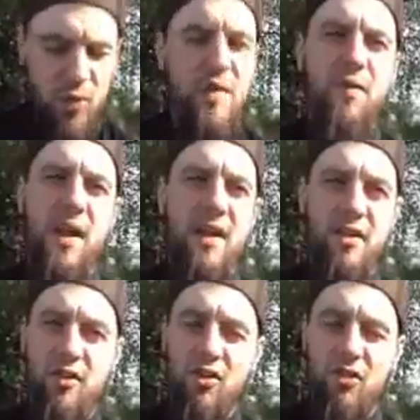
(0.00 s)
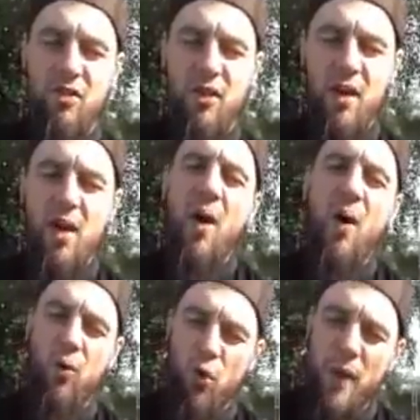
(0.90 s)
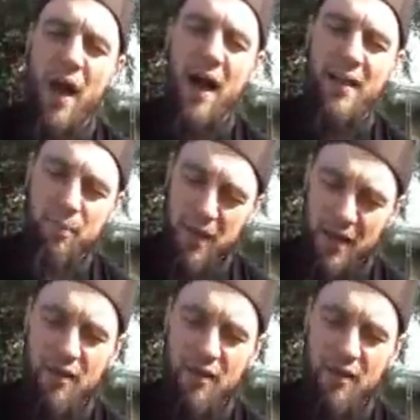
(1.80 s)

No need for any discussion. Although we had